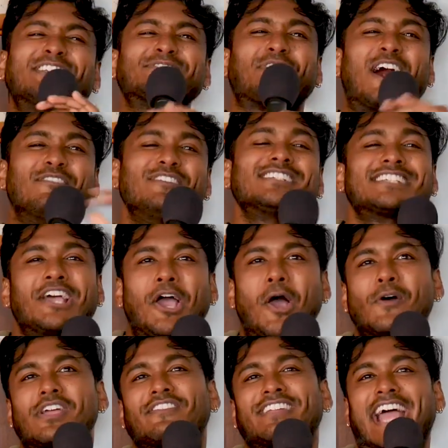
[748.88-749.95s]
what the problem is?
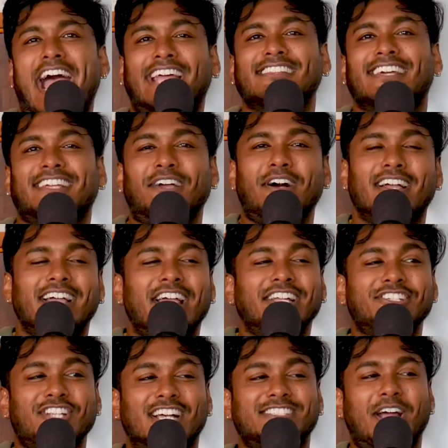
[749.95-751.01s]
We haven't had like a
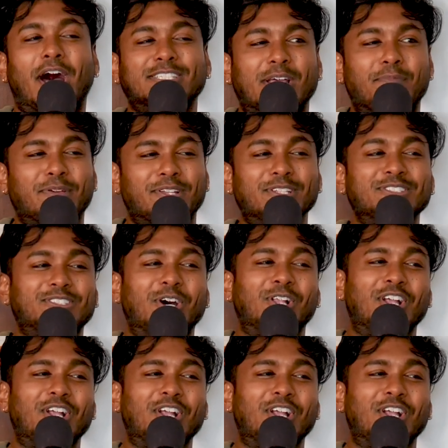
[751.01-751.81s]
just us episode in so